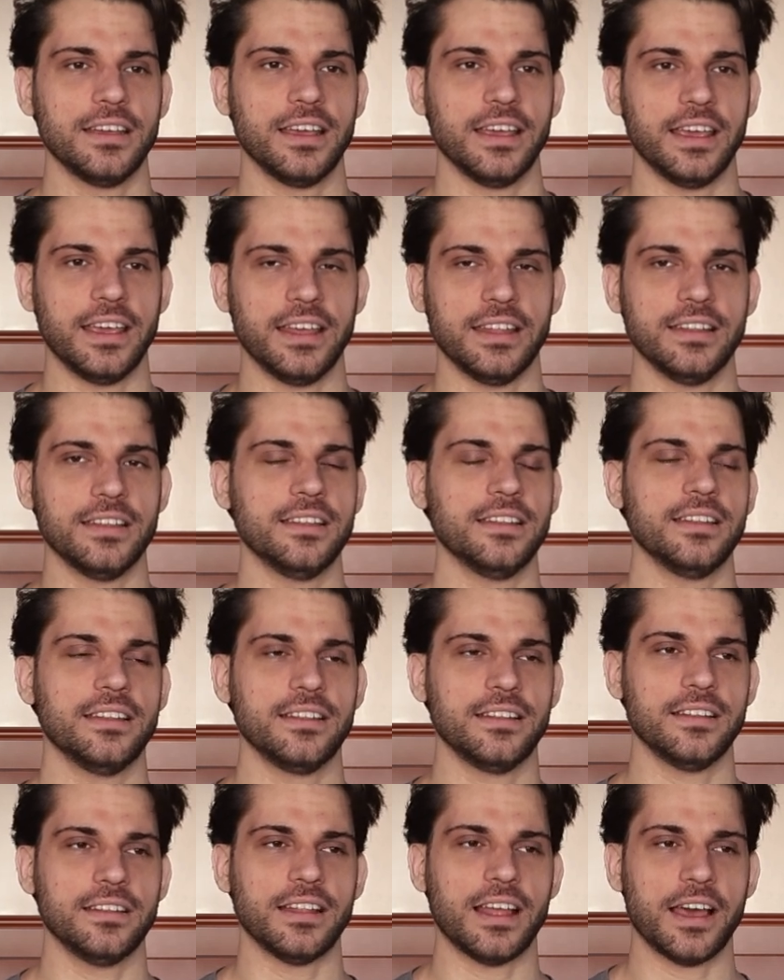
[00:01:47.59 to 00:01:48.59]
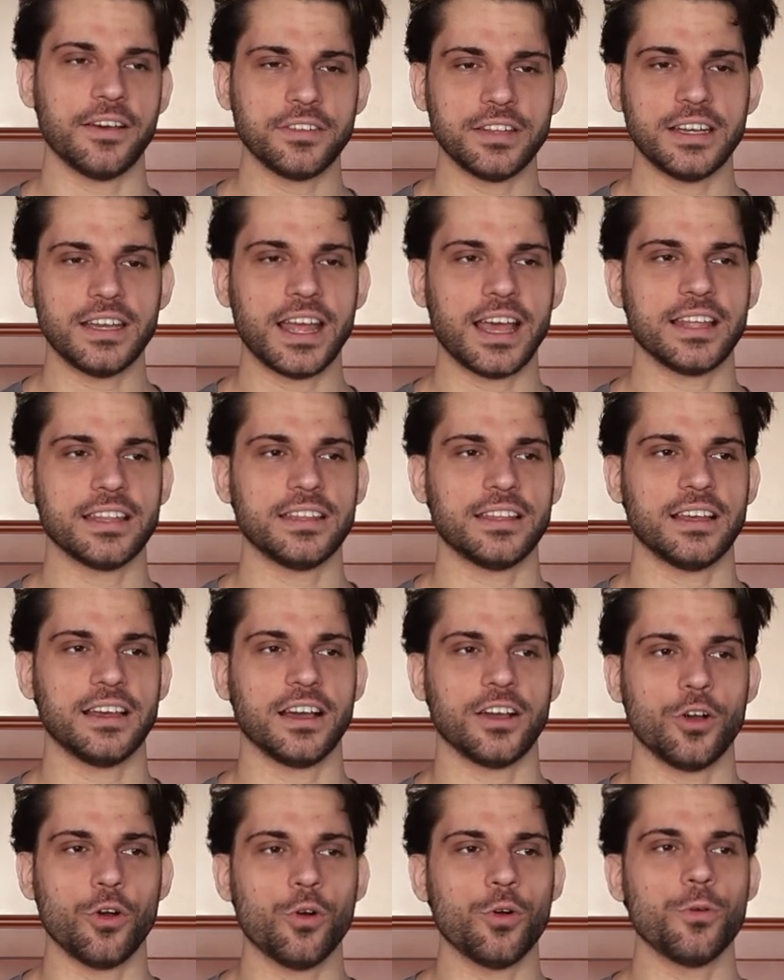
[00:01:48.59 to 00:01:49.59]
And after that a
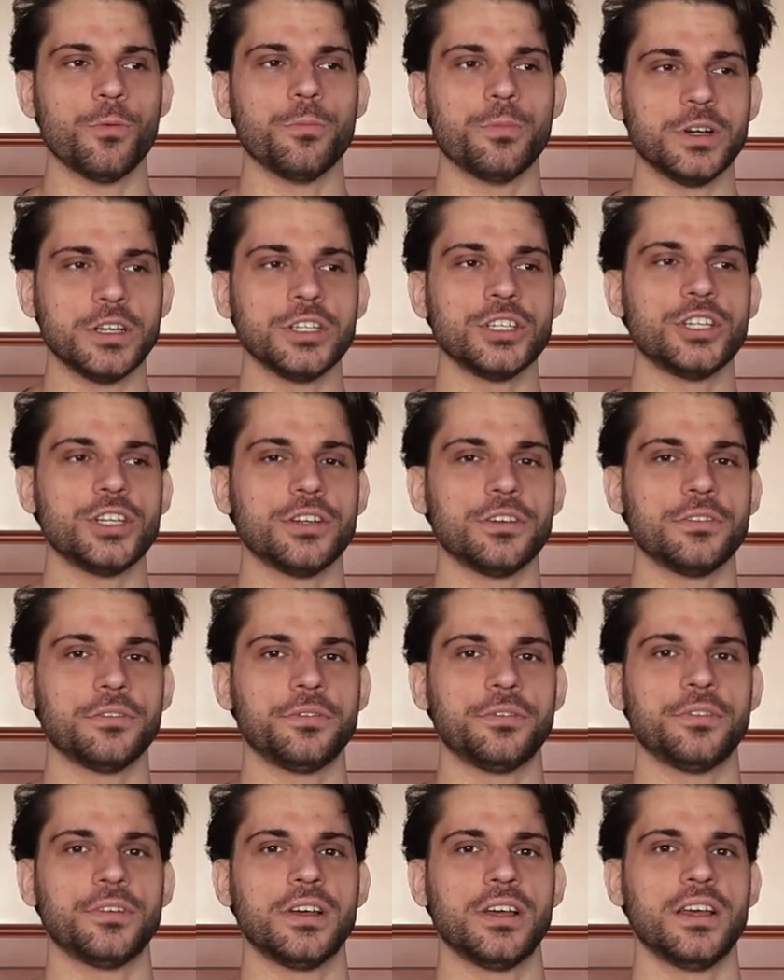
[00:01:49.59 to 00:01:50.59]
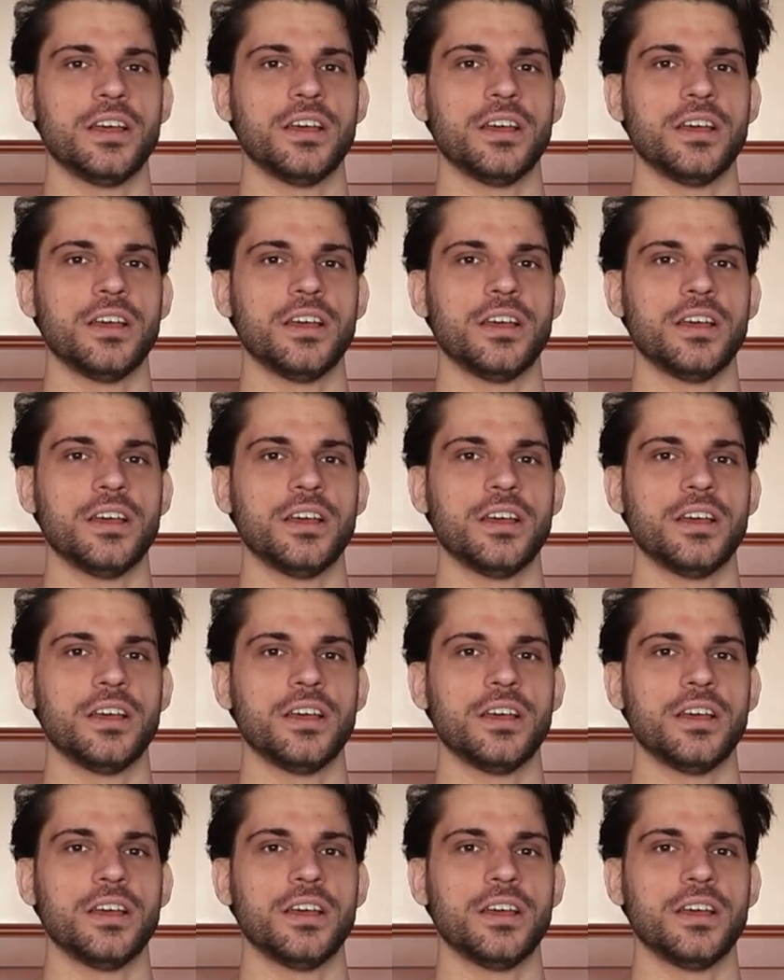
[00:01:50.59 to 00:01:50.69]
whole bunch of